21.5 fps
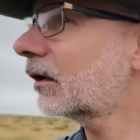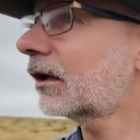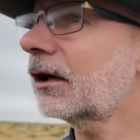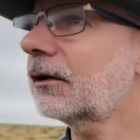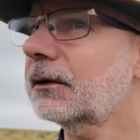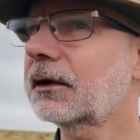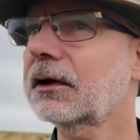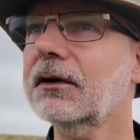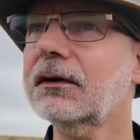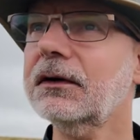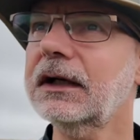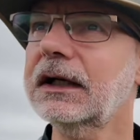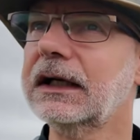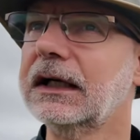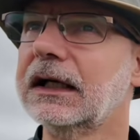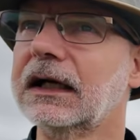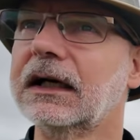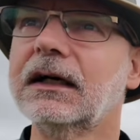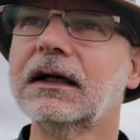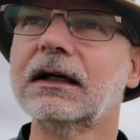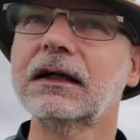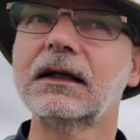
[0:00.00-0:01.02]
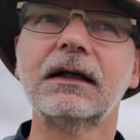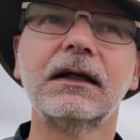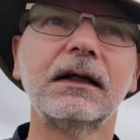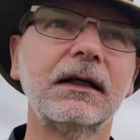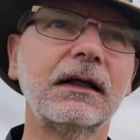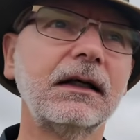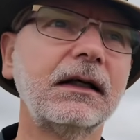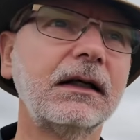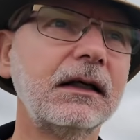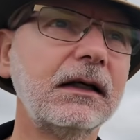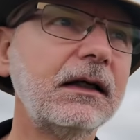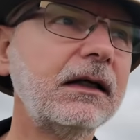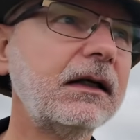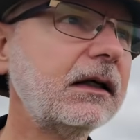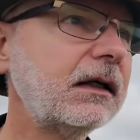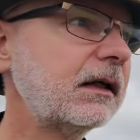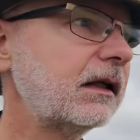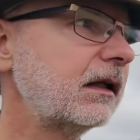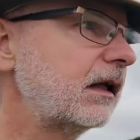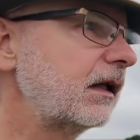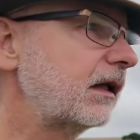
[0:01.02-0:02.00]
going on here.
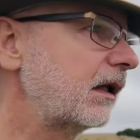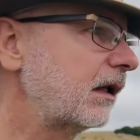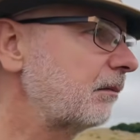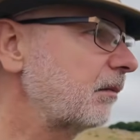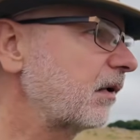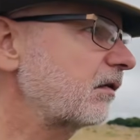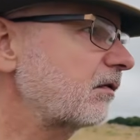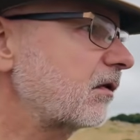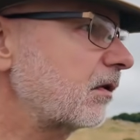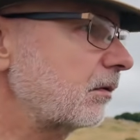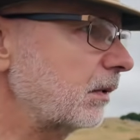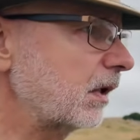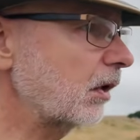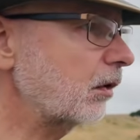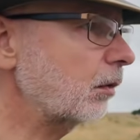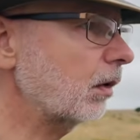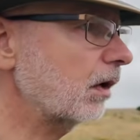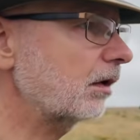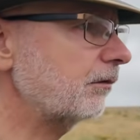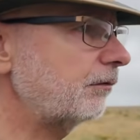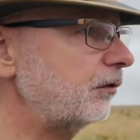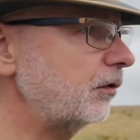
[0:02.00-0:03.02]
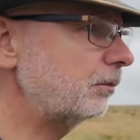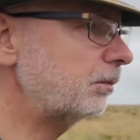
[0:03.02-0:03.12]
And there must have been quite a few